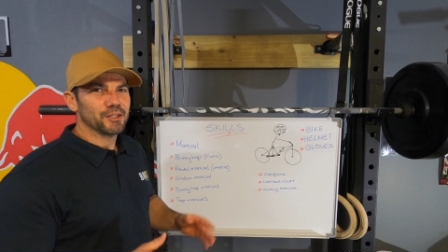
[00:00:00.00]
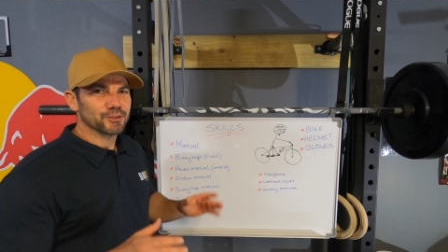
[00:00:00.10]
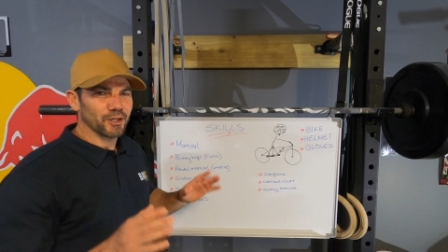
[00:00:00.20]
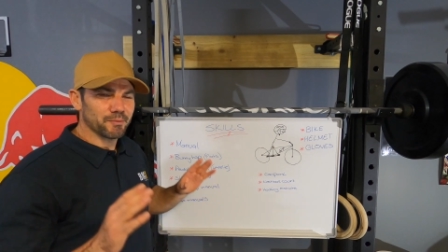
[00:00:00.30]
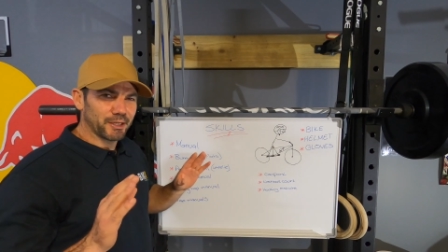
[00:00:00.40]

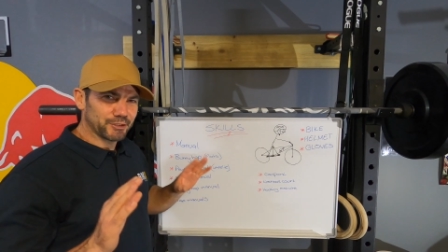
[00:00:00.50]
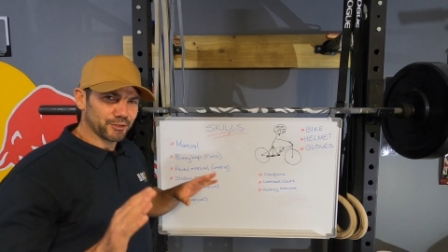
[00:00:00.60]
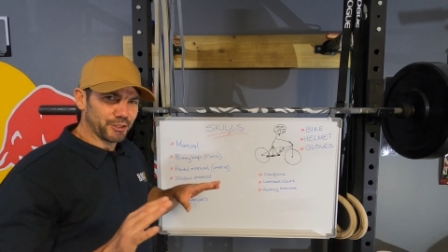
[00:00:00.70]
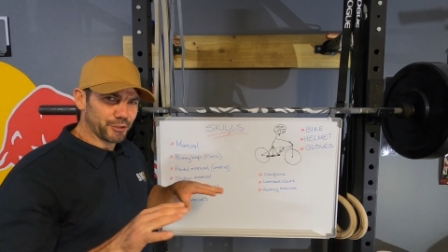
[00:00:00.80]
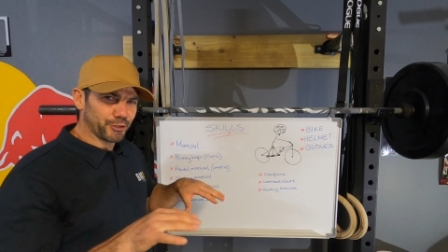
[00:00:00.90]
Try and make
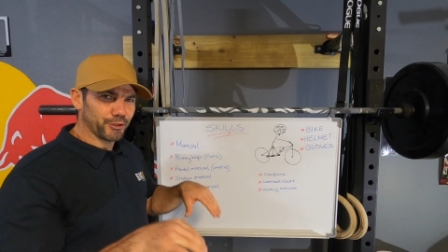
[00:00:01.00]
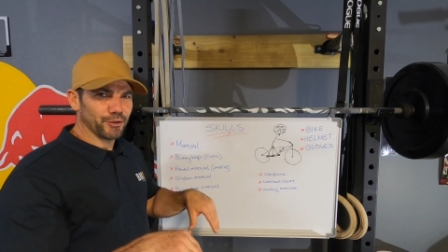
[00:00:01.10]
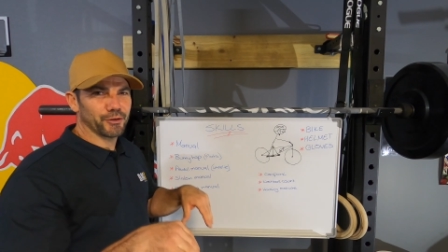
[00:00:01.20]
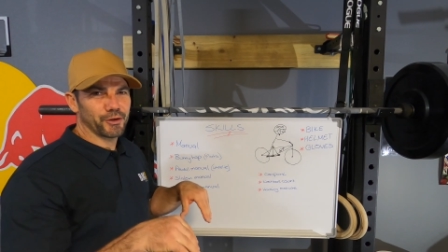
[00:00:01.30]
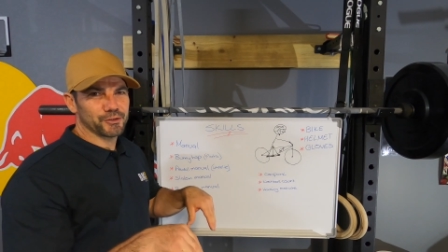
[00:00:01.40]
sure you
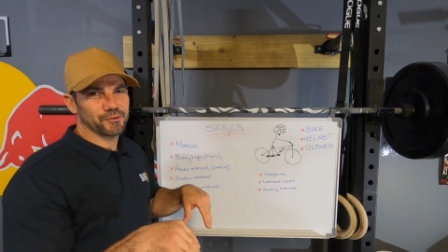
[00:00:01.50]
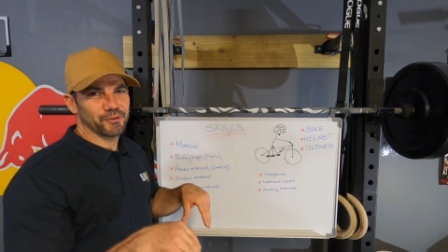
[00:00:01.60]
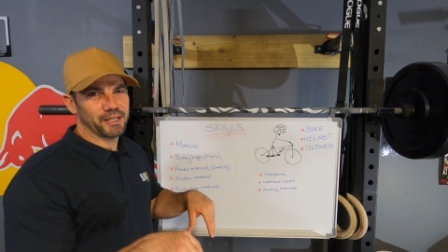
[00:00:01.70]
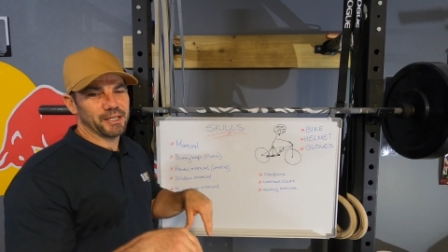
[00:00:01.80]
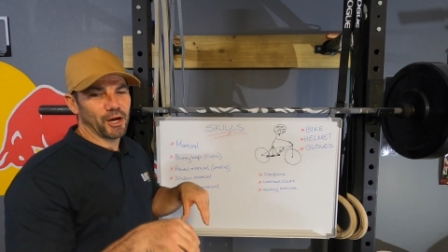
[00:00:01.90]
curl those
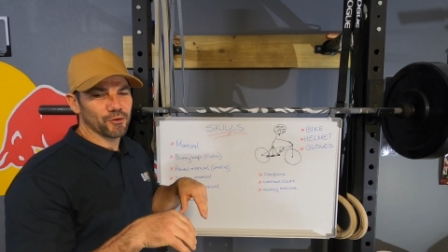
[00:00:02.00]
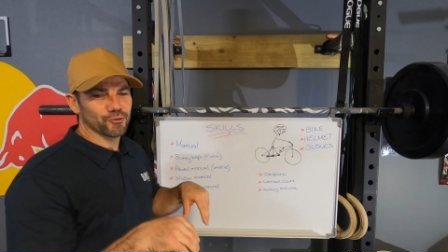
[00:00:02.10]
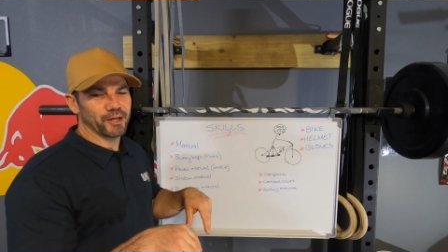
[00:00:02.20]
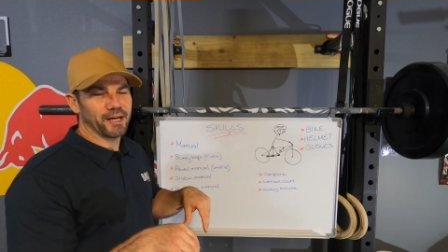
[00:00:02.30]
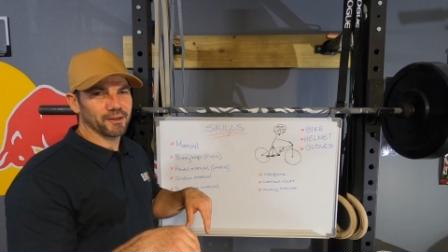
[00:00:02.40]
feet
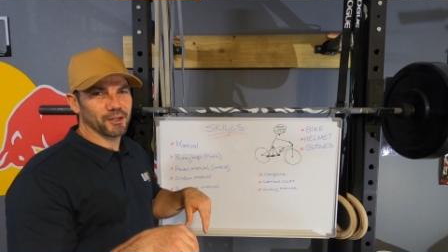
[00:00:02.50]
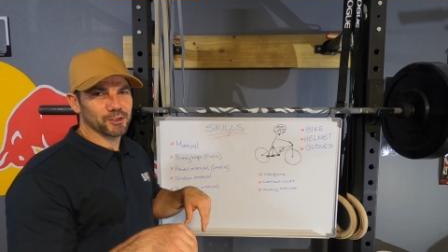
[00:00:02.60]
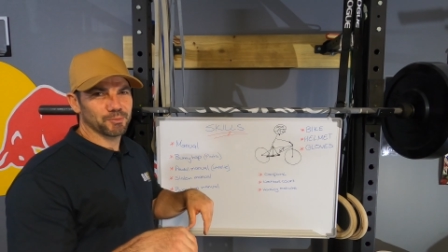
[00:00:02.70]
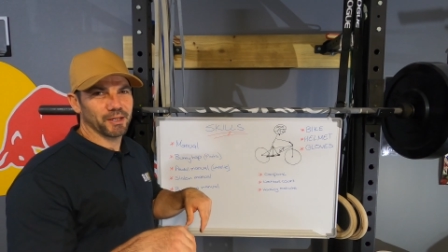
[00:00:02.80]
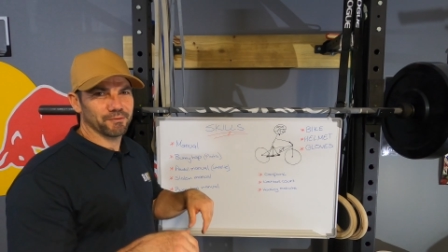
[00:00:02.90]
around
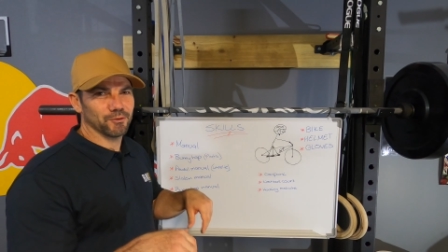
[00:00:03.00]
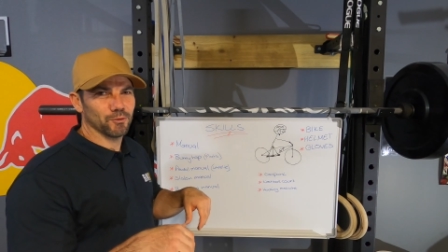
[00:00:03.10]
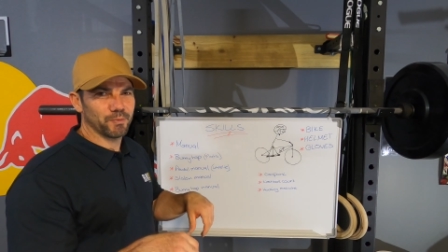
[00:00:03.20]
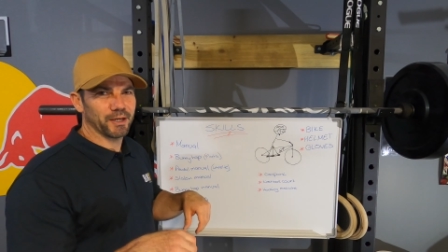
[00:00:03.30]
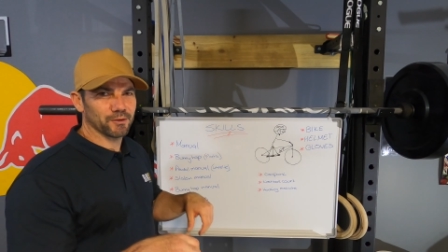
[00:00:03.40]
those
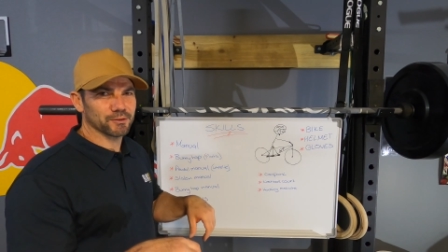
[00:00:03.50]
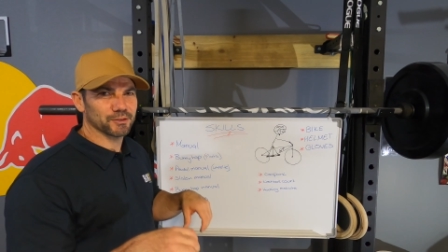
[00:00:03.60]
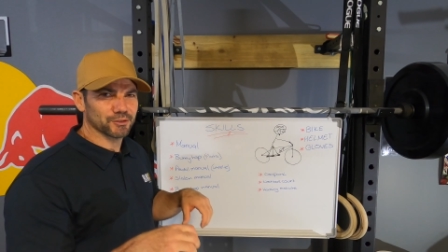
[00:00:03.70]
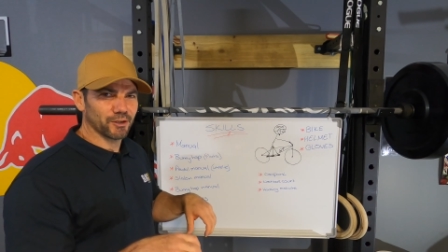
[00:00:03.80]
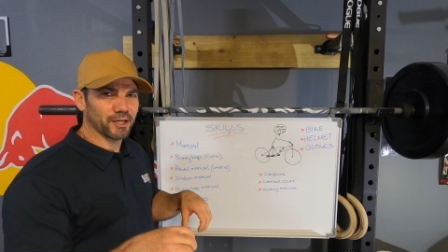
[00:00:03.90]
platform pedals
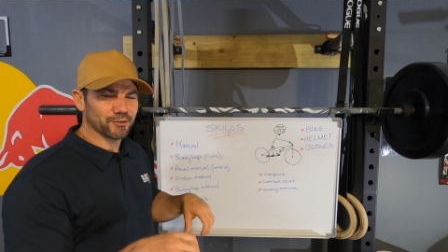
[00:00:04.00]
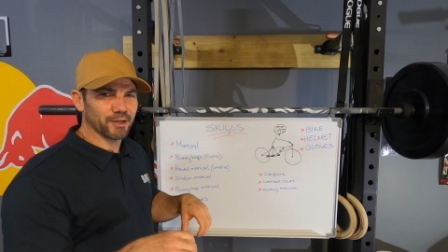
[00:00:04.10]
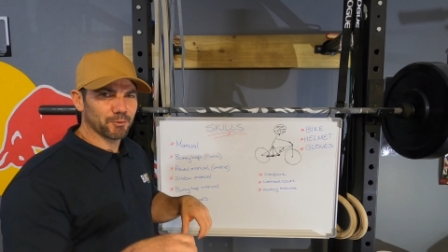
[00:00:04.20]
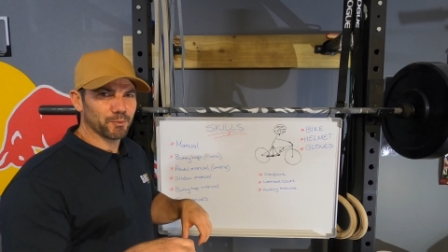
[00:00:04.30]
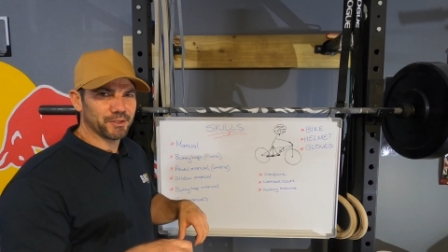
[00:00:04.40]
and try and
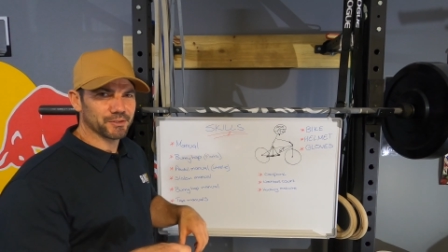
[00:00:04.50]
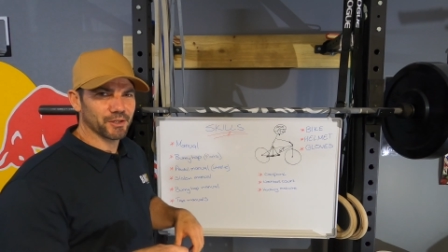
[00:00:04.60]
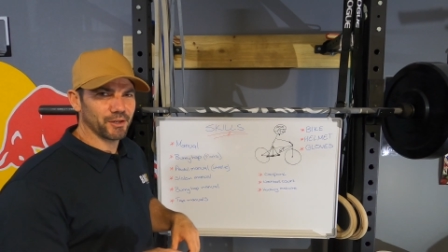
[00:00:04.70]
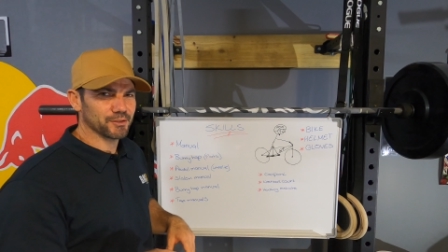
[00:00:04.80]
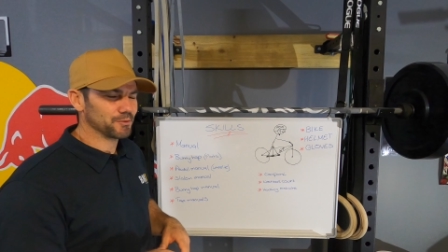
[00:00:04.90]
grab them with your
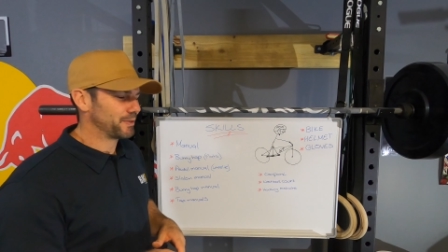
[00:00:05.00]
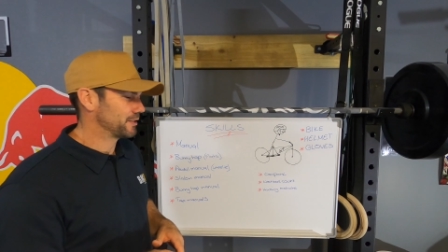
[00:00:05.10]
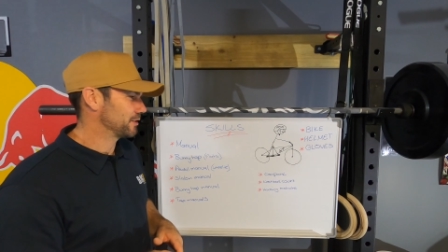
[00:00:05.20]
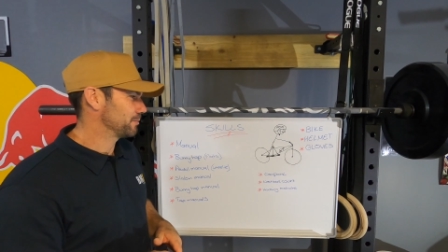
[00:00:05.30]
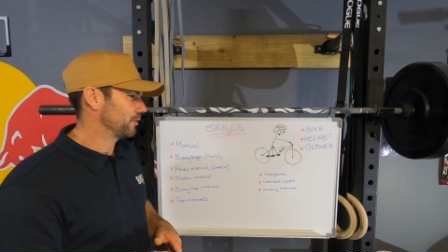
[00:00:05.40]
toes as
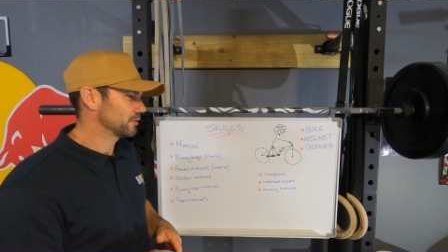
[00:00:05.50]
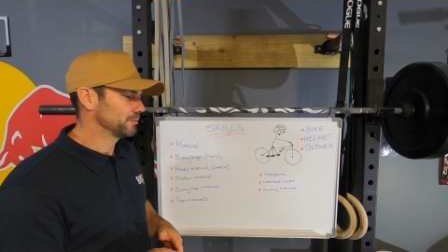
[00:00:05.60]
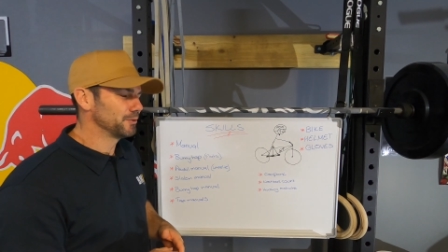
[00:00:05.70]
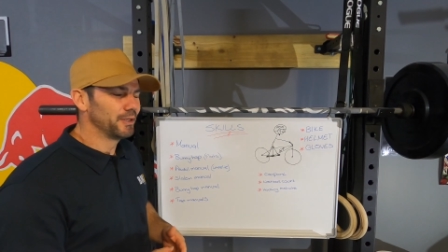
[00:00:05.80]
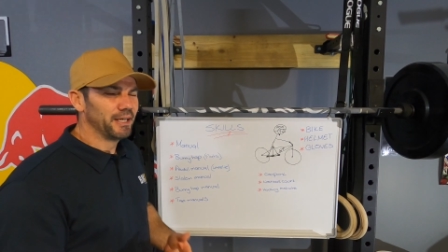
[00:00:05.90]
best as
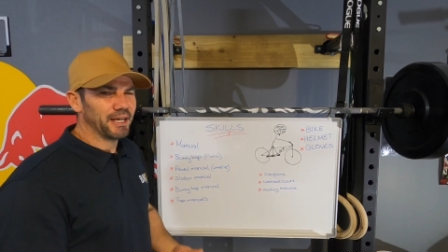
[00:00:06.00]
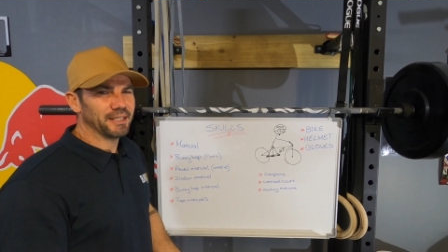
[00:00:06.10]
possible.